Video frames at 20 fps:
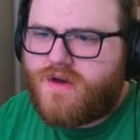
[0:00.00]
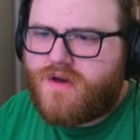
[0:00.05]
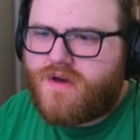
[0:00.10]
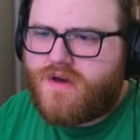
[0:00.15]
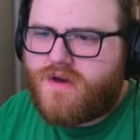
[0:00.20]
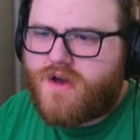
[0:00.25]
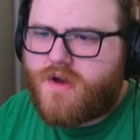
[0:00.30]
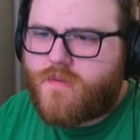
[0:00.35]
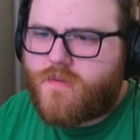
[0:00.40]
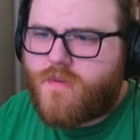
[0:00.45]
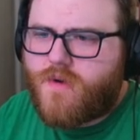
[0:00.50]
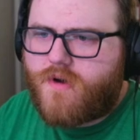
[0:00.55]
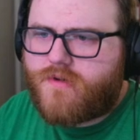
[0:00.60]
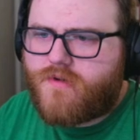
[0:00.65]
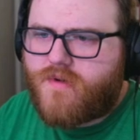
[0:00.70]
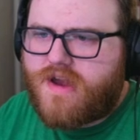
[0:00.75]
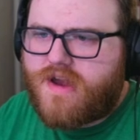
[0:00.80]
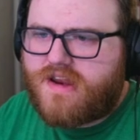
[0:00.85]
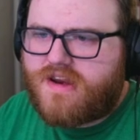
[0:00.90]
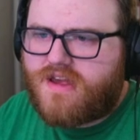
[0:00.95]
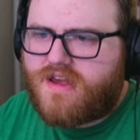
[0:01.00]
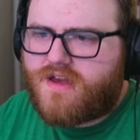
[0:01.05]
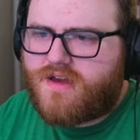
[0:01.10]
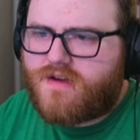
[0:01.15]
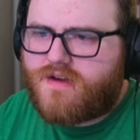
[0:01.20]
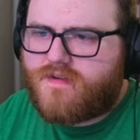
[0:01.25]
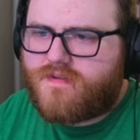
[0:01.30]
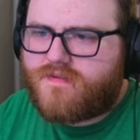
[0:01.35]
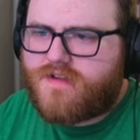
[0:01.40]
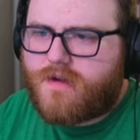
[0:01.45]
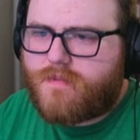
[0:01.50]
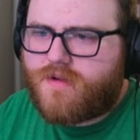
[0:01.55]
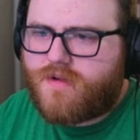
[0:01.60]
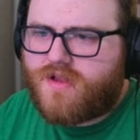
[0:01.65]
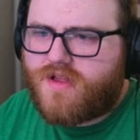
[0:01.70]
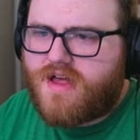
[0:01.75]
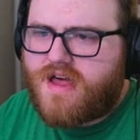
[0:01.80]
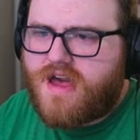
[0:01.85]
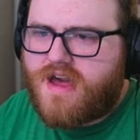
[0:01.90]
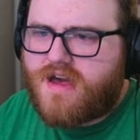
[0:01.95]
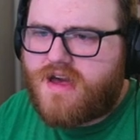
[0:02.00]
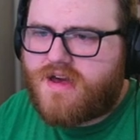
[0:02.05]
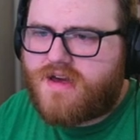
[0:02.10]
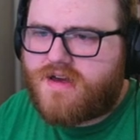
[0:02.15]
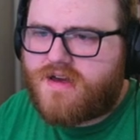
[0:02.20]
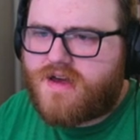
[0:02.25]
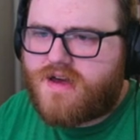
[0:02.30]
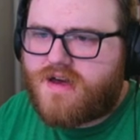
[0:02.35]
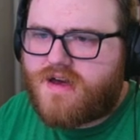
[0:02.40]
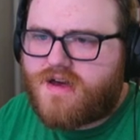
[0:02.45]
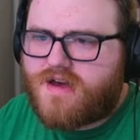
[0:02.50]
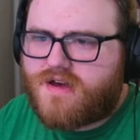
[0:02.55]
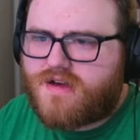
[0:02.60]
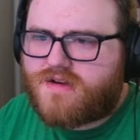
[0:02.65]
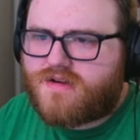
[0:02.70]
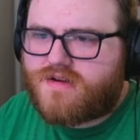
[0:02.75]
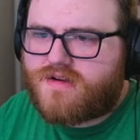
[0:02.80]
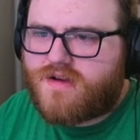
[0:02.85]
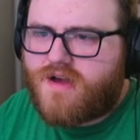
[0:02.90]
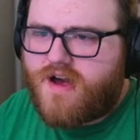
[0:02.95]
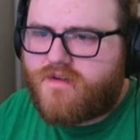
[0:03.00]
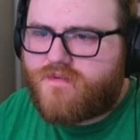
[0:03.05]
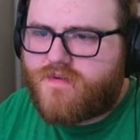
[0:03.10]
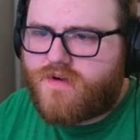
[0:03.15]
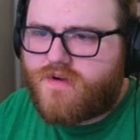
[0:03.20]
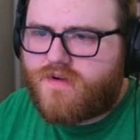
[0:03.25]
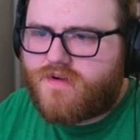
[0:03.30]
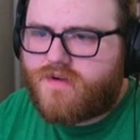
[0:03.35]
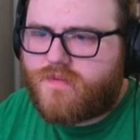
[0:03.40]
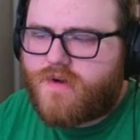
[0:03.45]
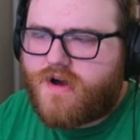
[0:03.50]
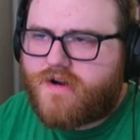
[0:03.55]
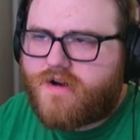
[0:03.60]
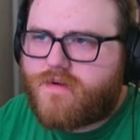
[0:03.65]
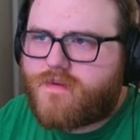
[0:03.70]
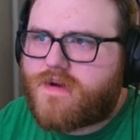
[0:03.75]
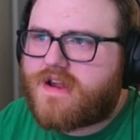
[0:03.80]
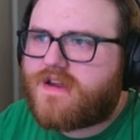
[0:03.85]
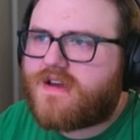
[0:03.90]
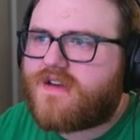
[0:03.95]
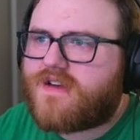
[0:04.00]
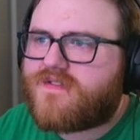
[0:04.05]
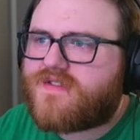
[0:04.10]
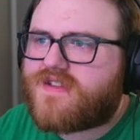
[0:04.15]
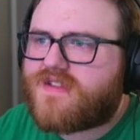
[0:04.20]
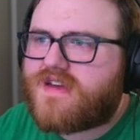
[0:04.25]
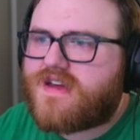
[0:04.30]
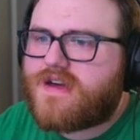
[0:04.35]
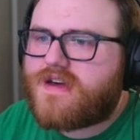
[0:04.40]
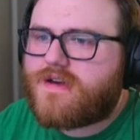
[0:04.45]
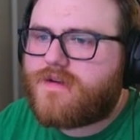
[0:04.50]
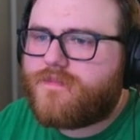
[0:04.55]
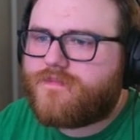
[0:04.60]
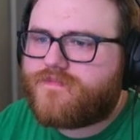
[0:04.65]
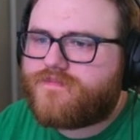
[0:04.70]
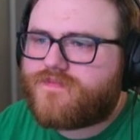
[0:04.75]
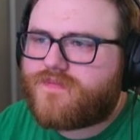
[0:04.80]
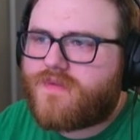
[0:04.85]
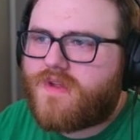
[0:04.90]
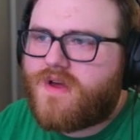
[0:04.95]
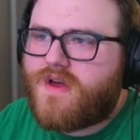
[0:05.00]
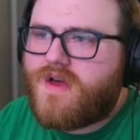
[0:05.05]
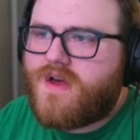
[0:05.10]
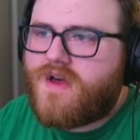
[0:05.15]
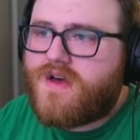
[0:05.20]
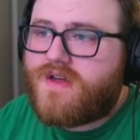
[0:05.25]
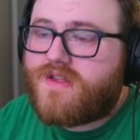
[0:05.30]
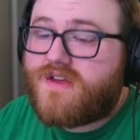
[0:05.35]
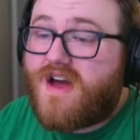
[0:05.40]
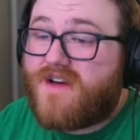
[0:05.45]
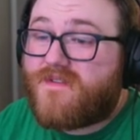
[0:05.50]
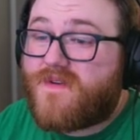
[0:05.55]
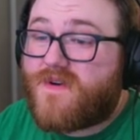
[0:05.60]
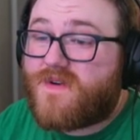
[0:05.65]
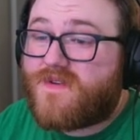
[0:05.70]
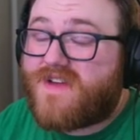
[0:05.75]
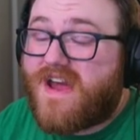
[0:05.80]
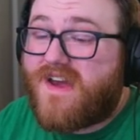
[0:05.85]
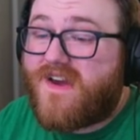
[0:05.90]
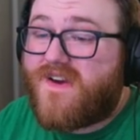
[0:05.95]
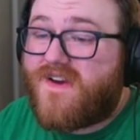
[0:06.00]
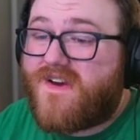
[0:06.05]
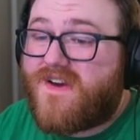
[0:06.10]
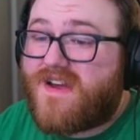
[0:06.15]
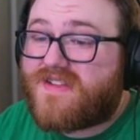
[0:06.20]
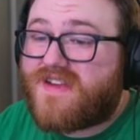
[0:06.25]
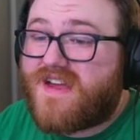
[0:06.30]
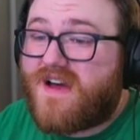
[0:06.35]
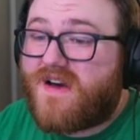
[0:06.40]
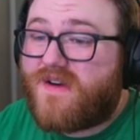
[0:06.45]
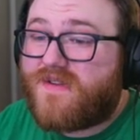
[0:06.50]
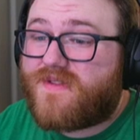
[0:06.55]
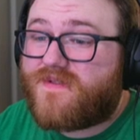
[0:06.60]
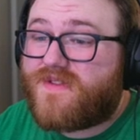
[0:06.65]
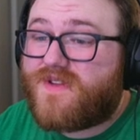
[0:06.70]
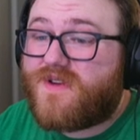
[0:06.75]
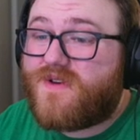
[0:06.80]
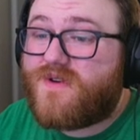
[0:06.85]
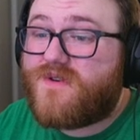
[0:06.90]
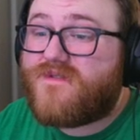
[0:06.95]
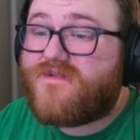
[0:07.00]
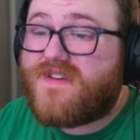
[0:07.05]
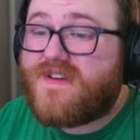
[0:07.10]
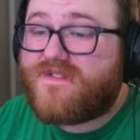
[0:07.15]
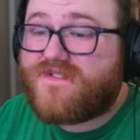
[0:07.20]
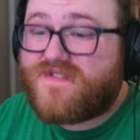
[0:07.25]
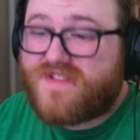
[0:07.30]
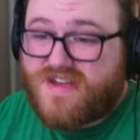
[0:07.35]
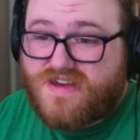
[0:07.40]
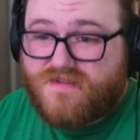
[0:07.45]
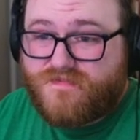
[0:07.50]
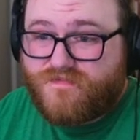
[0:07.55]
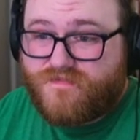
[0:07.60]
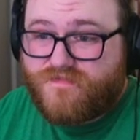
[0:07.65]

a road rating of AA, and off-road and water rating of C. The off-road tire has a health of 250.